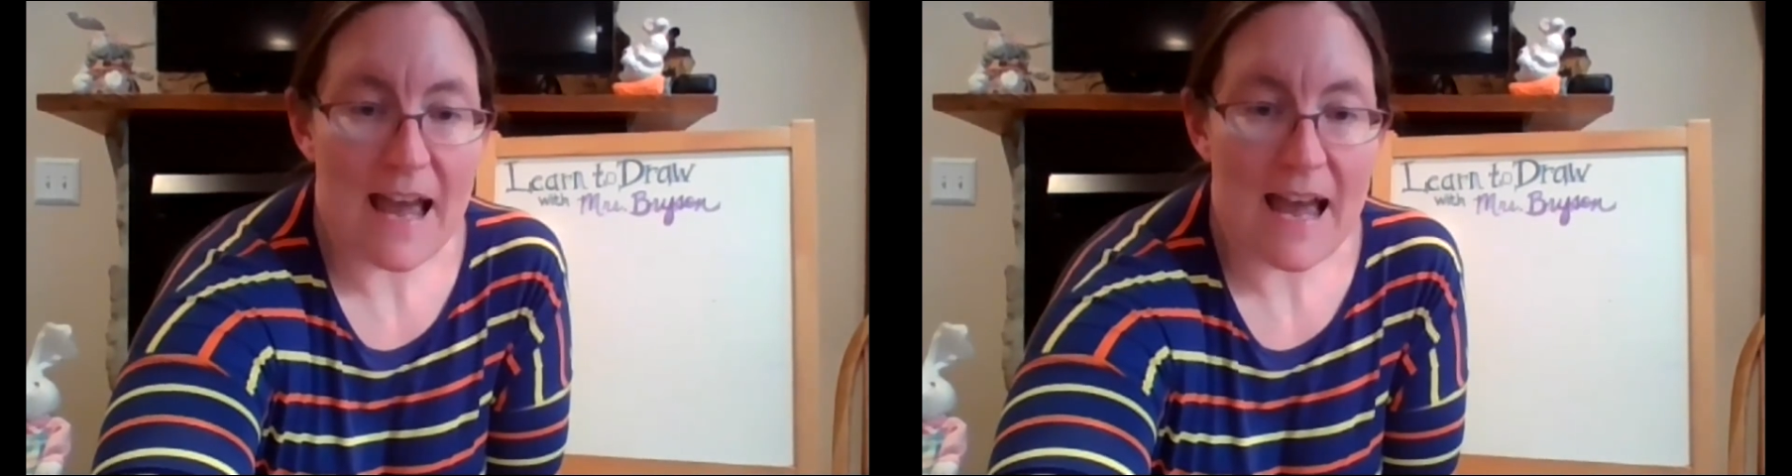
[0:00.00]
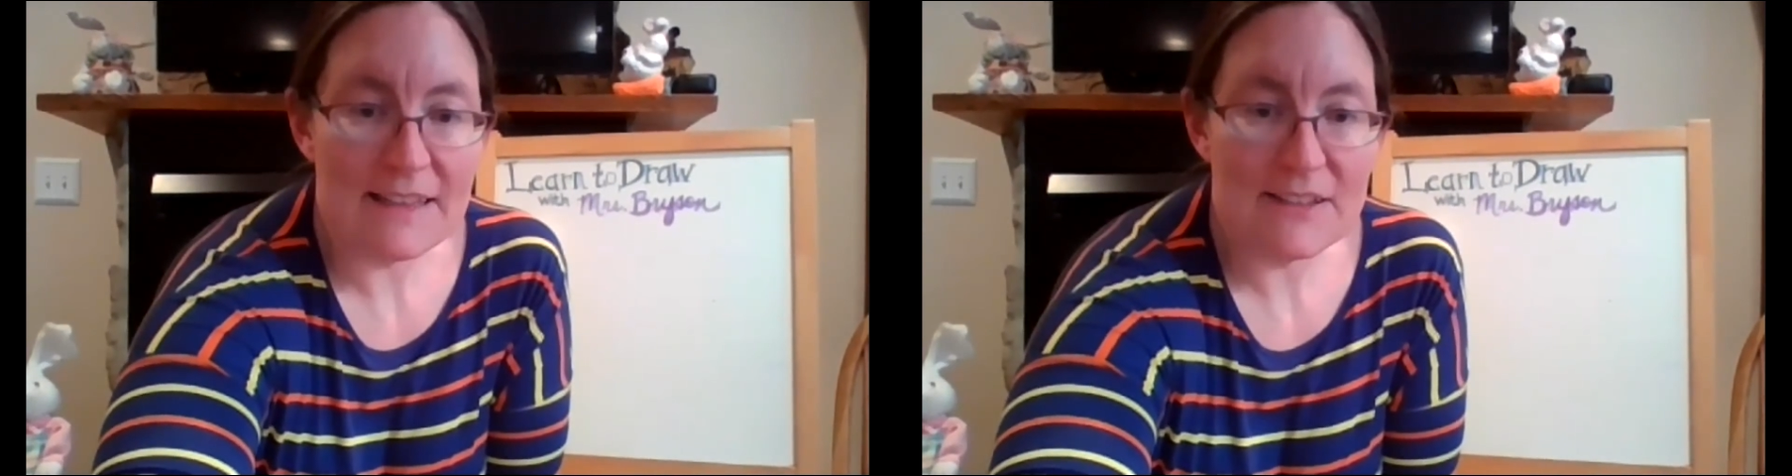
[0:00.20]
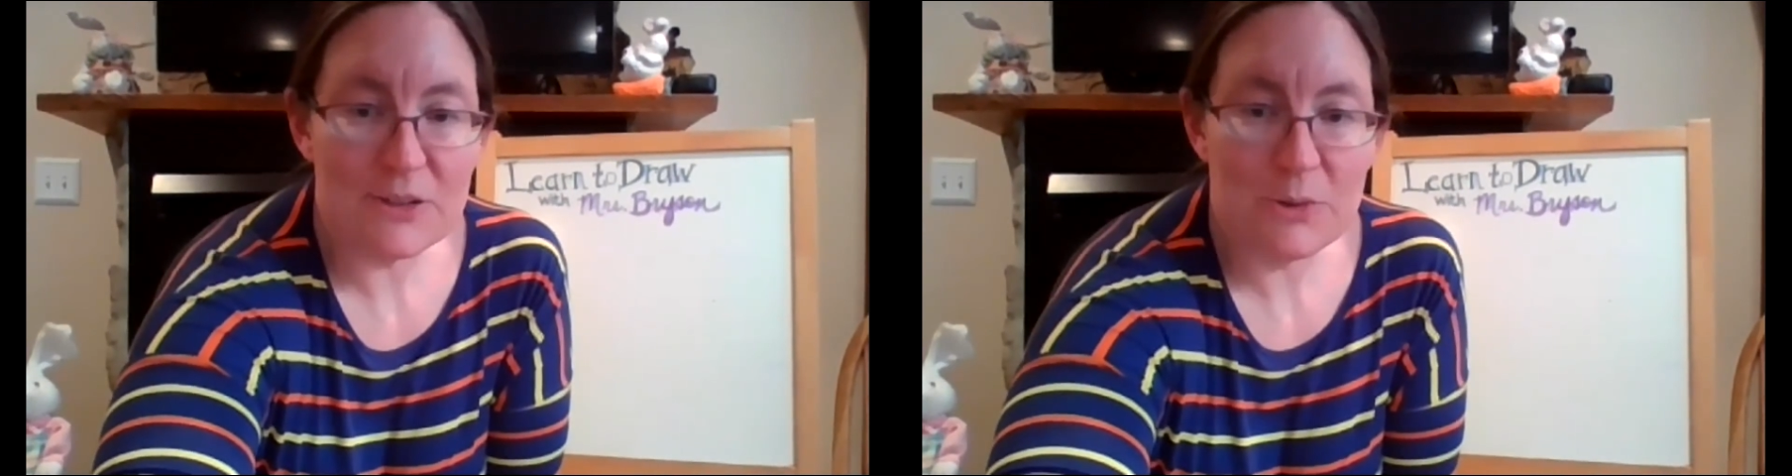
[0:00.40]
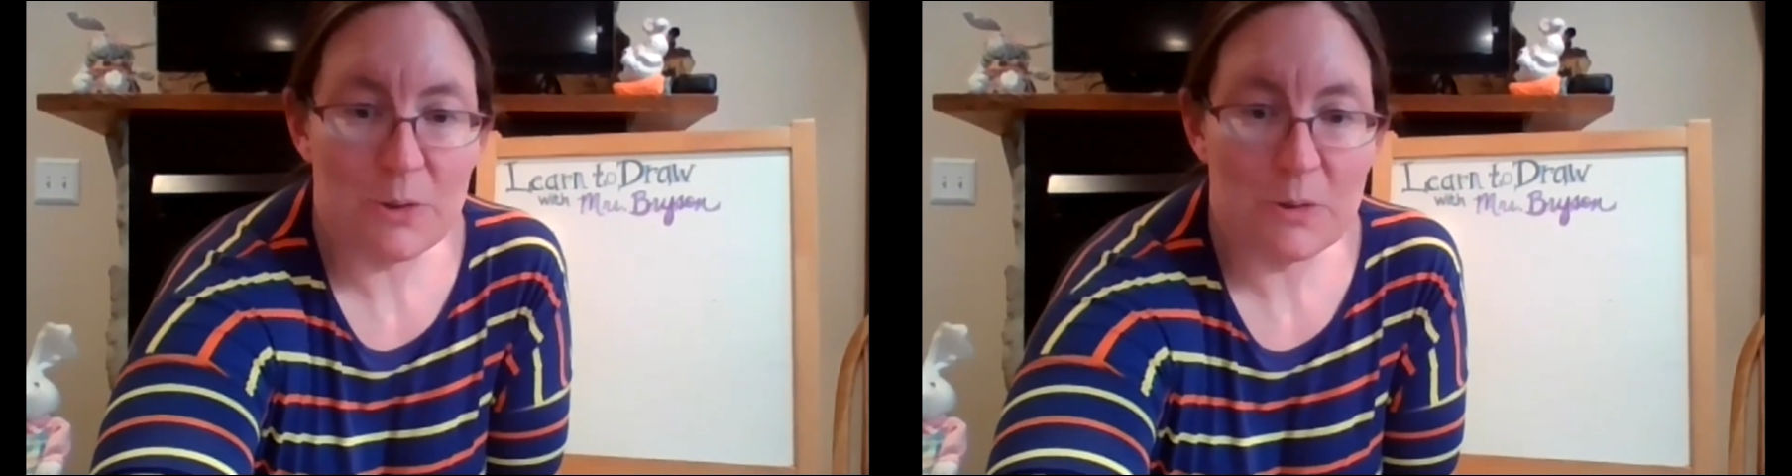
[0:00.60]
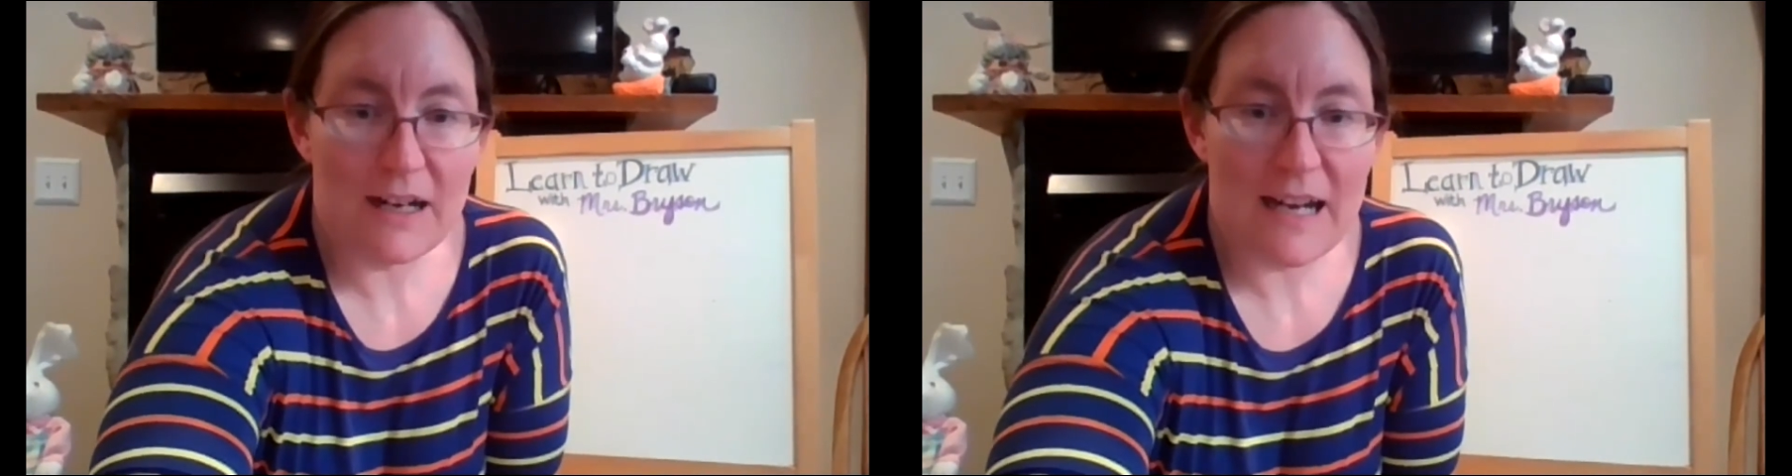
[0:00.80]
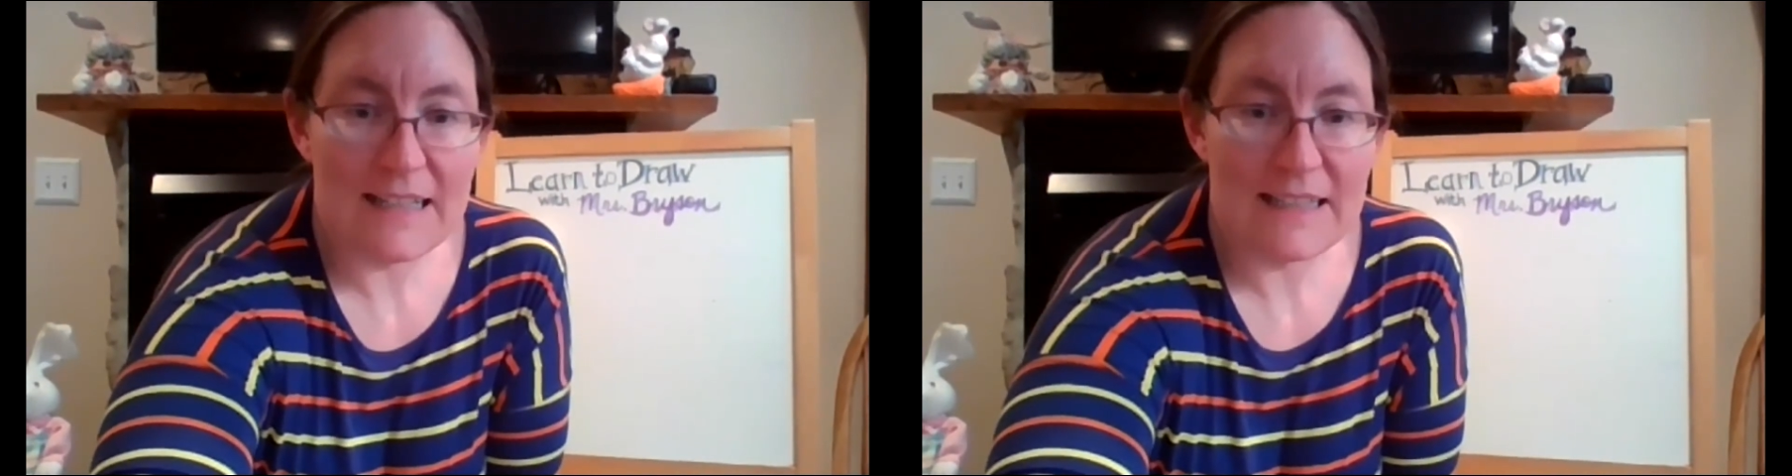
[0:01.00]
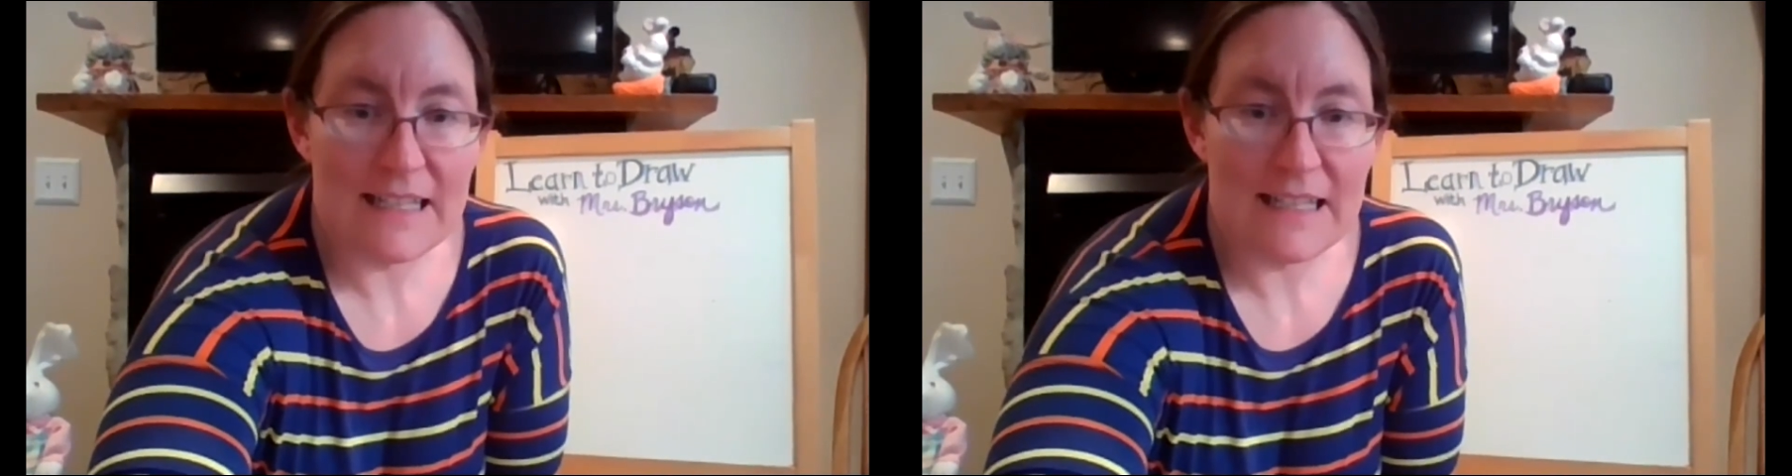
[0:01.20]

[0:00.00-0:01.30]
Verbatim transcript: at the school where I